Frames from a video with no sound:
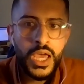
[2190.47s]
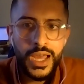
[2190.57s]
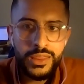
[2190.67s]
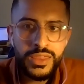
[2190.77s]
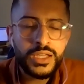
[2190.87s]

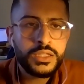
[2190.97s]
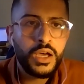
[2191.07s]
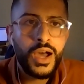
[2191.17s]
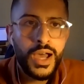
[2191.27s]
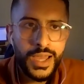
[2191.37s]
I think the
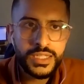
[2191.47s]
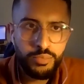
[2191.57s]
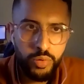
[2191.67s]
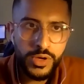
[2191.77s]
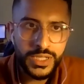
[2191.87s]

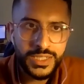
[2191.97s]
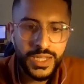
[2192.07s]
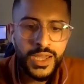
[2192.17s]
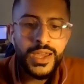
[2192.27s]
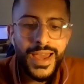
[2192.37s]
highest point
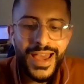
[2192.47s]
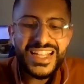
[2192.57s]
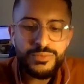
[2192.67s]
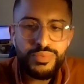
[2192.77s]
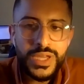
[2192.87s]

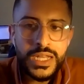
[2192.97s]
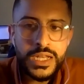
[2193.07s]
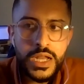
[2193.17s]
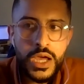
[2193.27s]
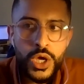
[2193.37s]
has
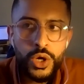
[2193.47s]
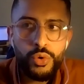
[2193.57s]
been